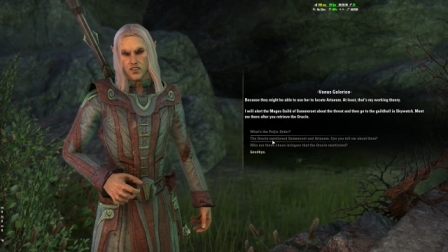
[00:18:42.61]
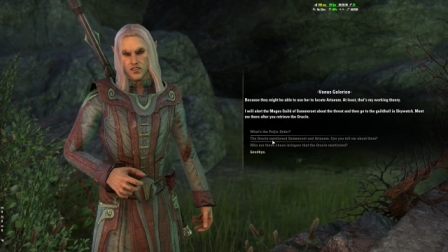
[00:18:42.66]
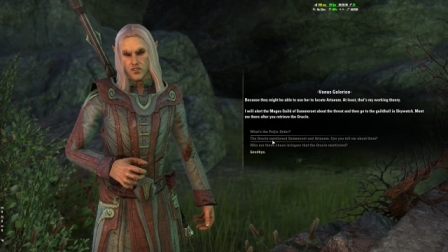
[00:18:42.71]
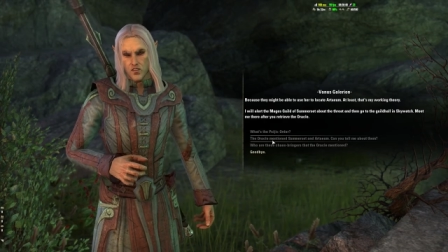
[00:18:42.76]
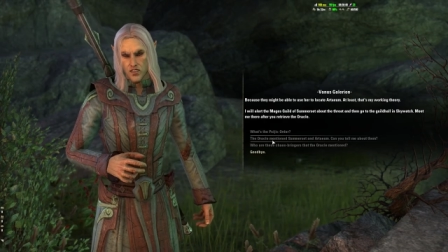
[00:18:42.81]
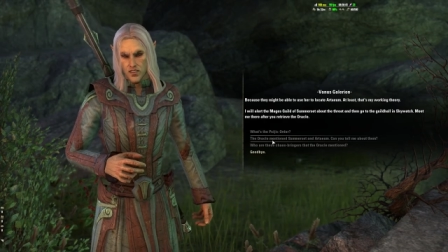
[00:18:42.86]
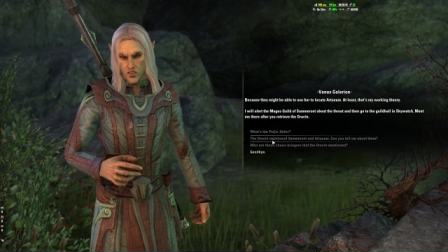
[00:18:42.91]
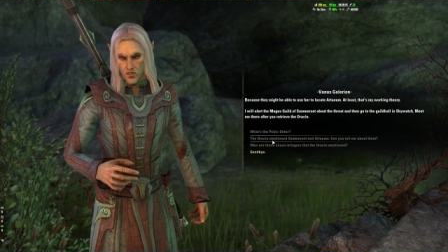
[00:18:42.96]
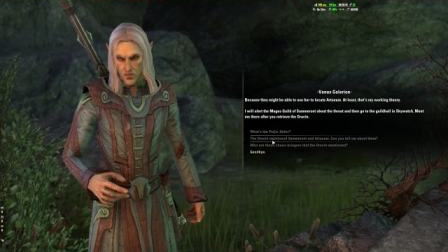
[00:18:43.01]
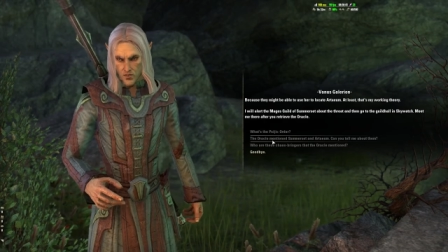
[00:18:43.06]

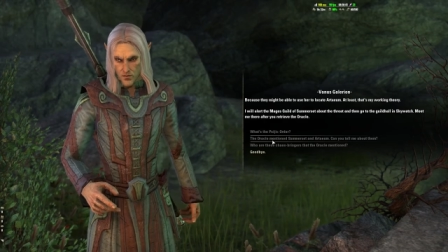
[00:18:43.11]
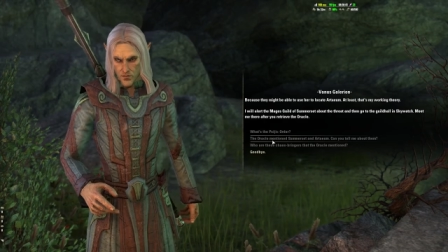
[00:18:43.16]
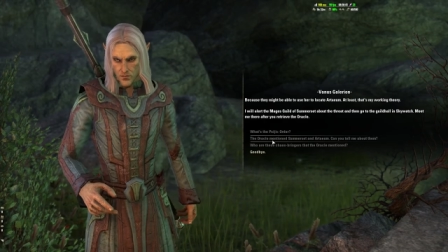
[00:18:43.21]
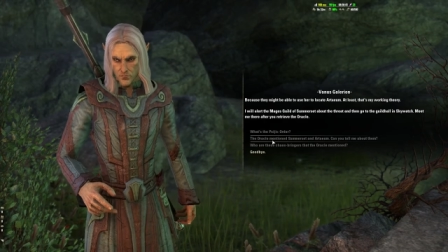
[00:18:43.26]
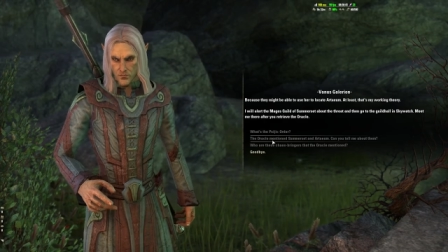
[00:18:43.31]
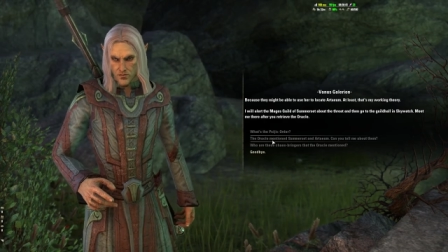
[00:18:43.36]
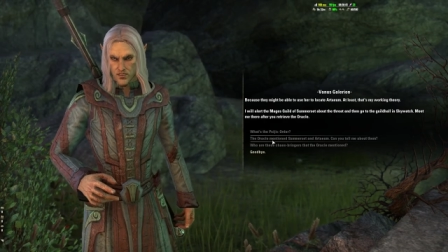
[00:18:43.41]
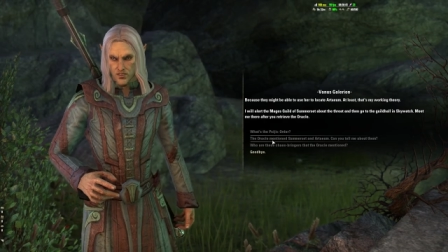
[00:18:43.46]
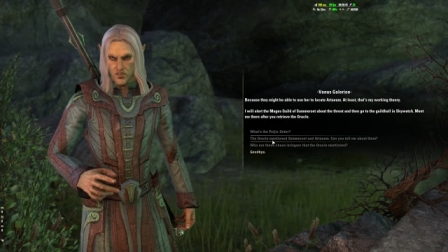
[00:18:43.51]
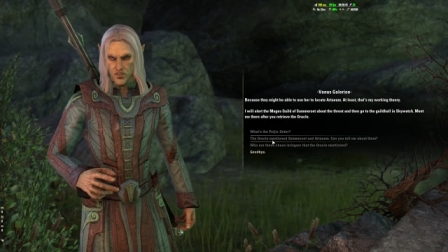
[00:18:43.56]
I will
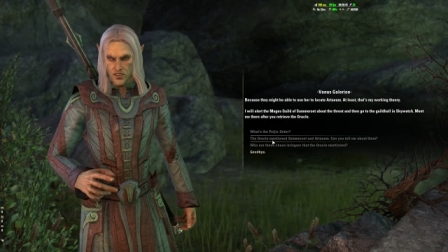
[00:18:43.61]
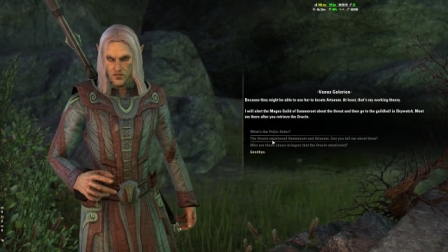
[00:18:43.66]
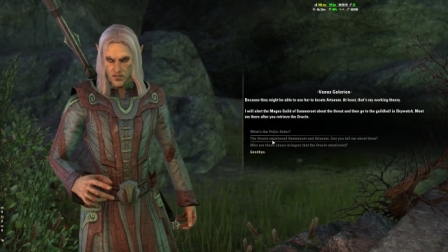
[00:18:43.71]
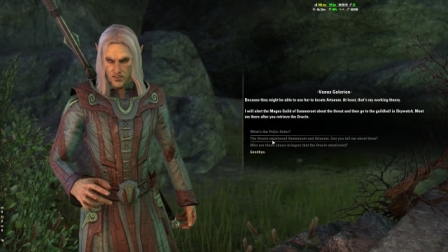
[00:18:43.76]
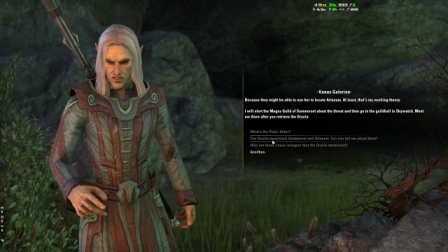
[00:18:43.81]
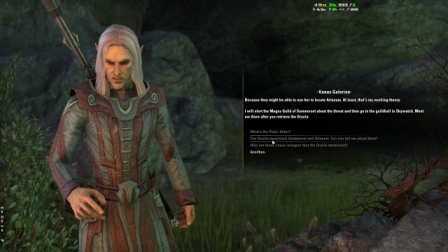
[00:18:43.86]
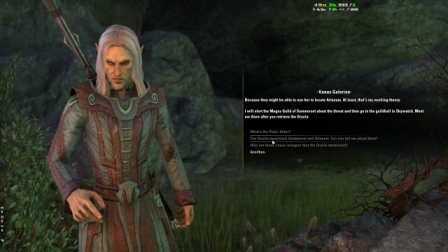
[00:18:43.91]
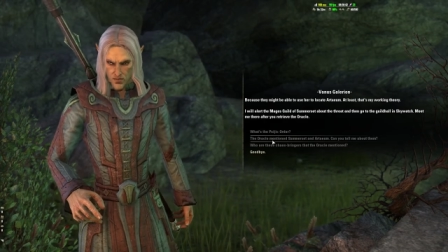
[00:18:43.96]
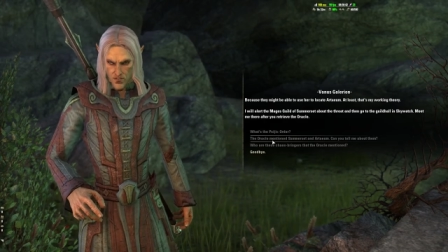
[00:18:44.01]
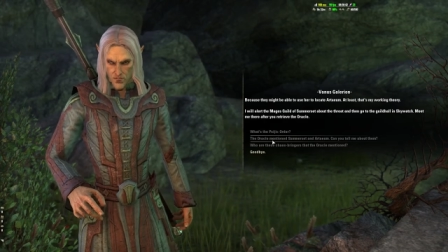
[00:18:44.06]
alert the
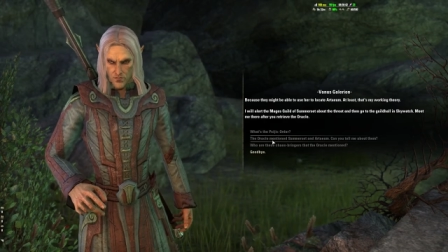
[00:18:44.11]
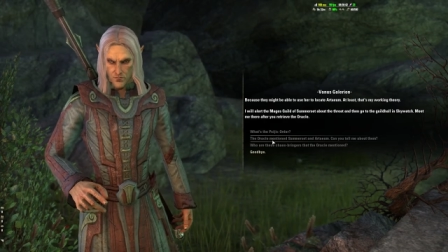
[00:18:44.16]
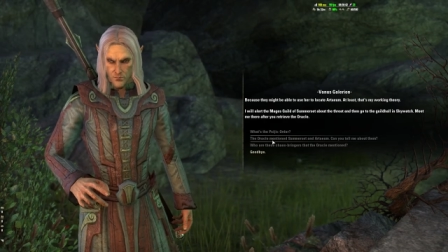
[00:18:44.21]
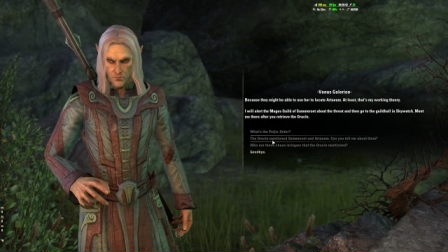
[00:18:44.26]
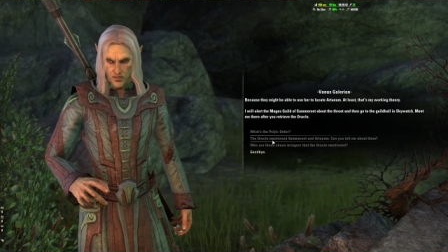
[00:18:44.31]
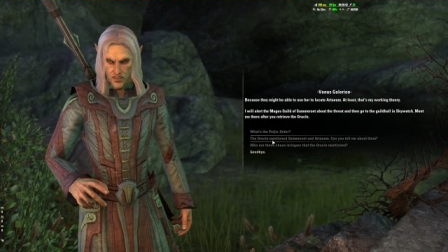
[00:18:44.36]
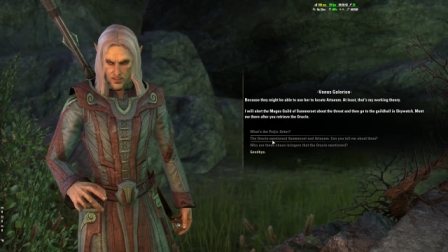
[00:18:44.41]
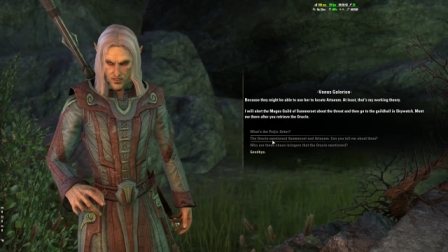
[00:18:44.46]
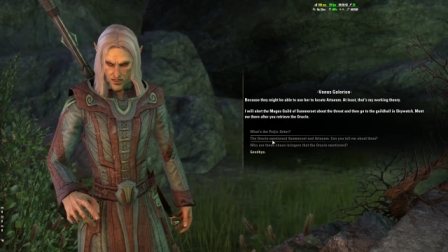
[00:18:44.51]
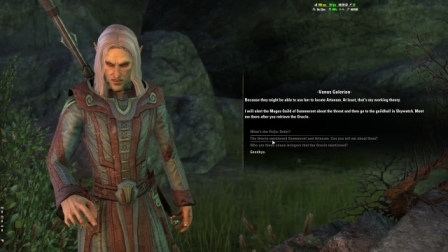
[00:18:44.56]
Mages Guild of
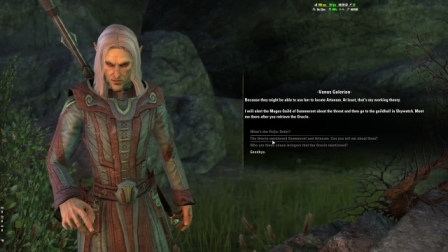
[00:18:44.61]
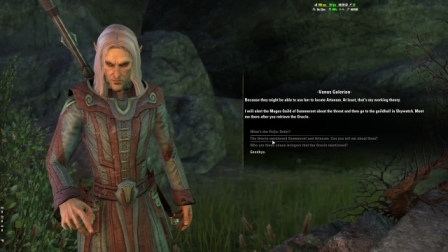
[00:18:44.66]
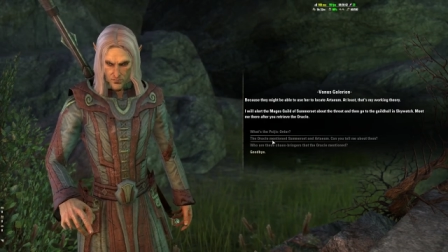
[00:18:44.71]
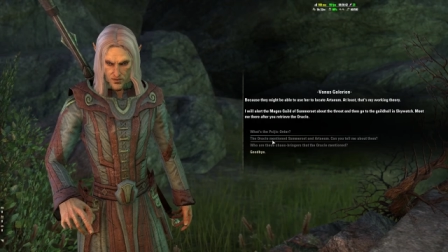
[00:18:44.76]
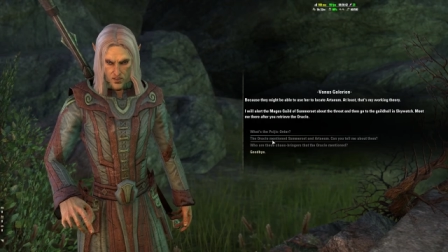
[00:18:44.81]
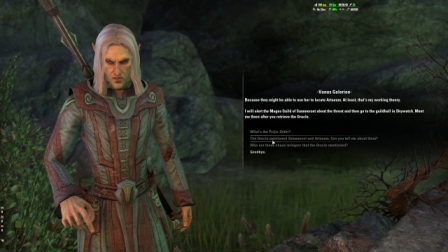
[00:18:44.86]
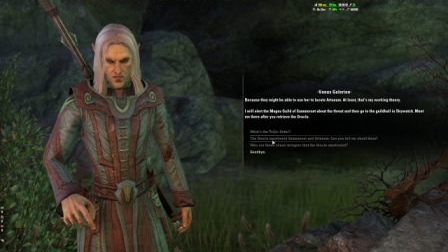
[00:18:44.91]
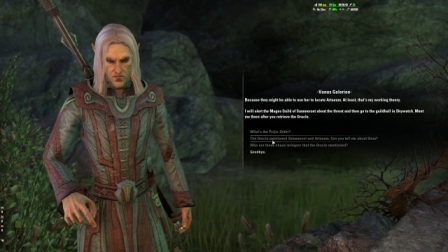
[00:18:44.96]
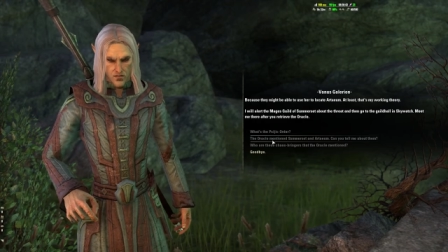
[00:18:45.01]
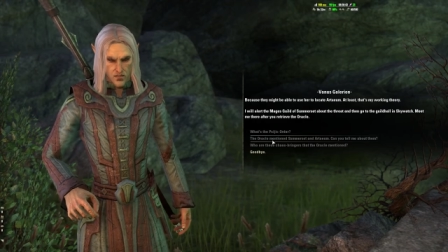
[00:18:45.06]
Summerset
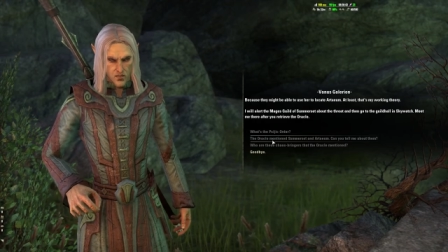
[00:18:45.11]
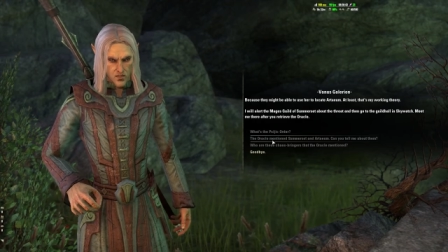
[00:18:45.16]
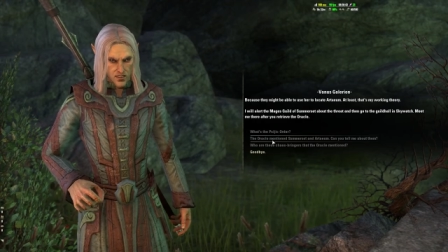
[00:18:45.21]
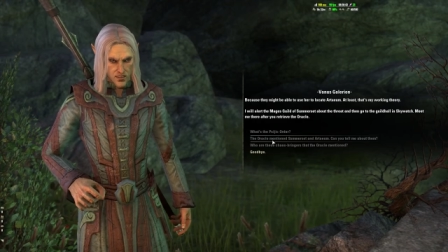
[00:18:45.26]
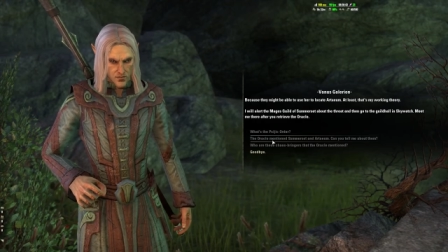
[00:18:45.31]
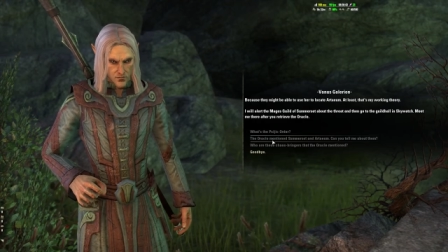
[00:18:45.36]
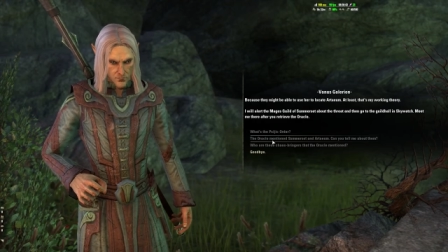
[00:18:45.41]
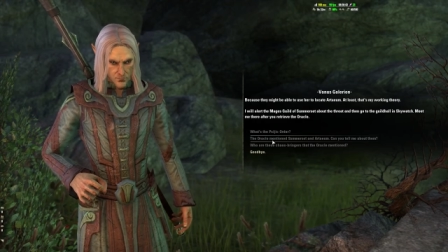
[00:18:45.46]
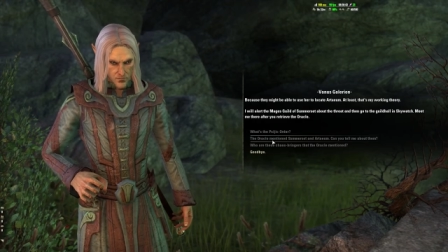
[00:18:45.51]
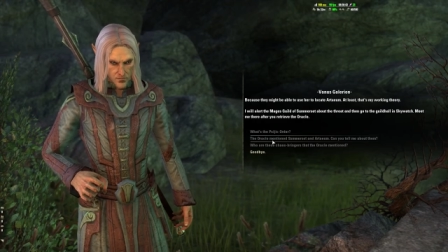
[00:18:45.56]
about the
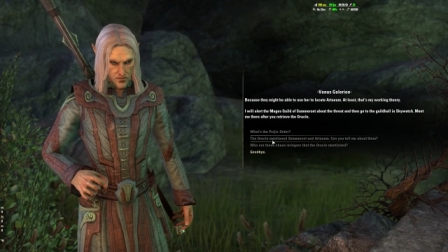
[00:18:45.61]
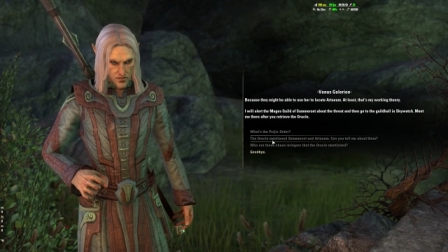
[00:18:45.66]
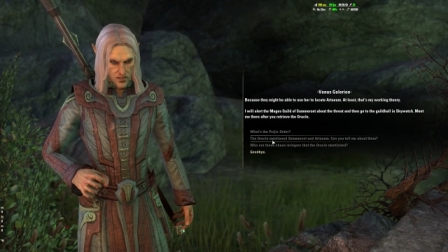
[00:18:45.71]
threat,